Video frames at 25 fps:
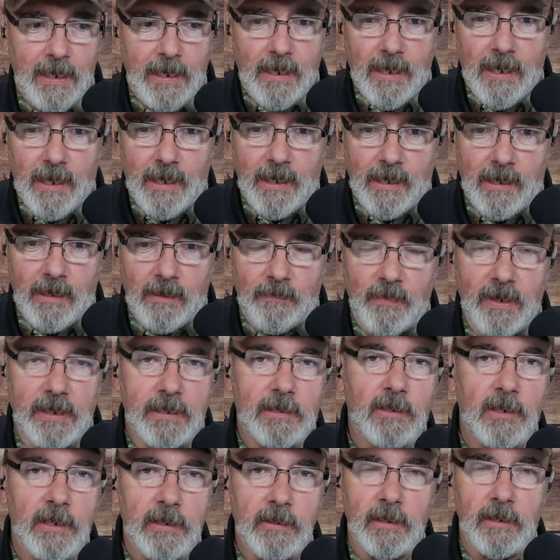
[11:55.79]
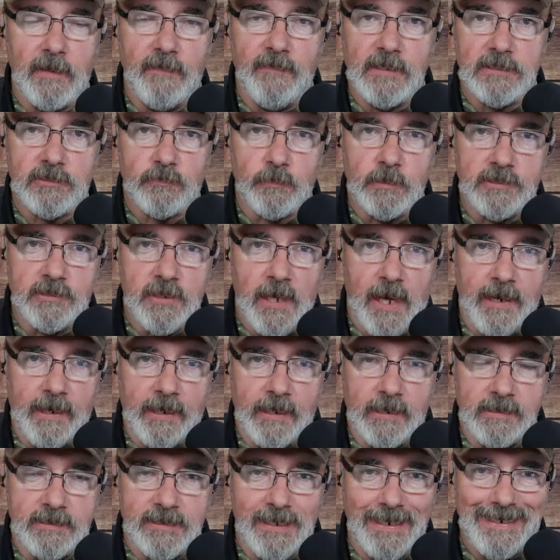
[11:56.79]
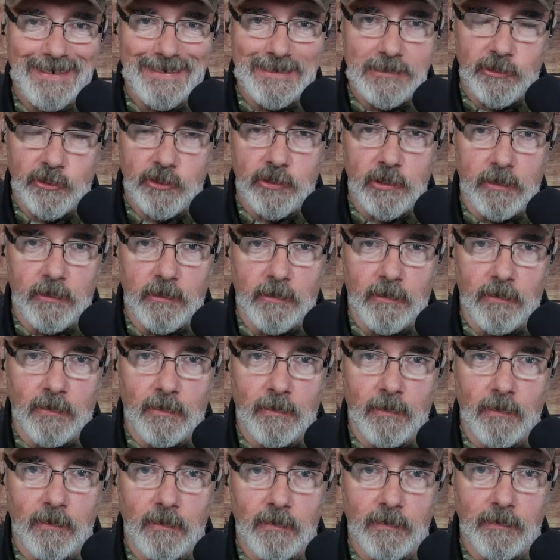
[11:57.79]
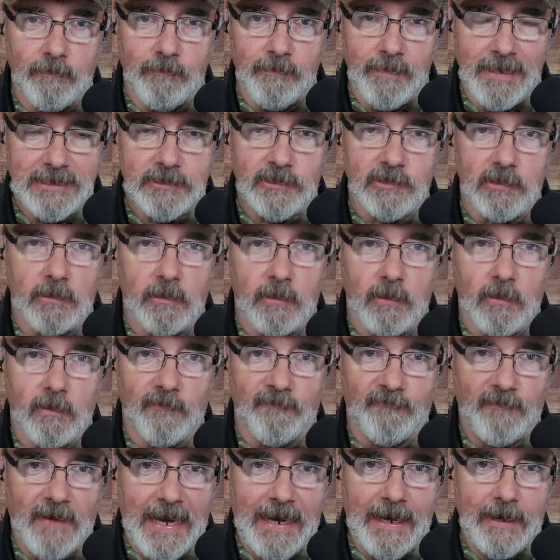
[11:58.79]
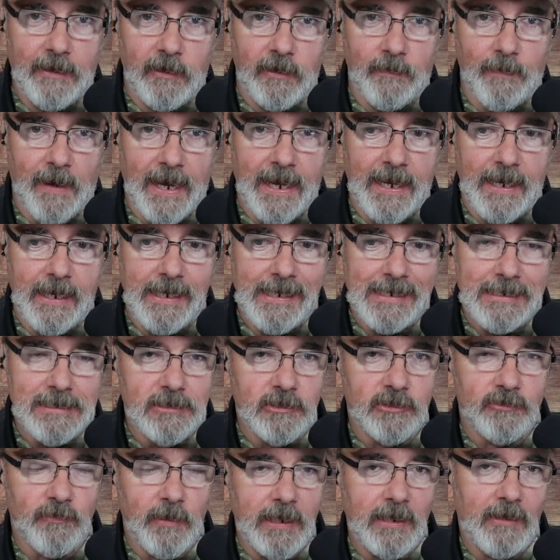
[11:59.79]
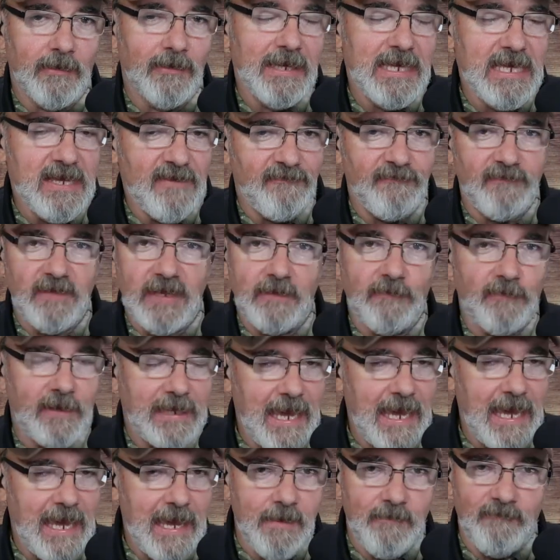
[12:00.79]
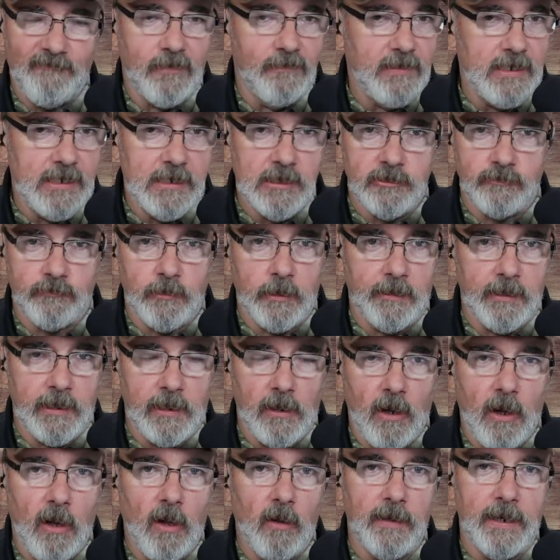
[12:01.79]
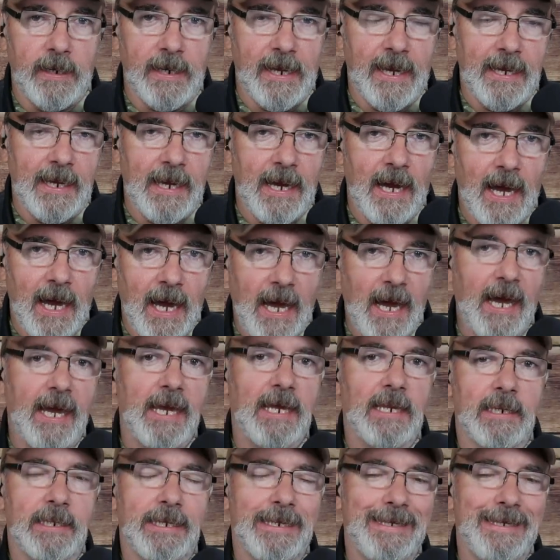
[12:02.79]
But clearly, this was not an intentional missile fired by Israel, if it came from Israel at all, and I highly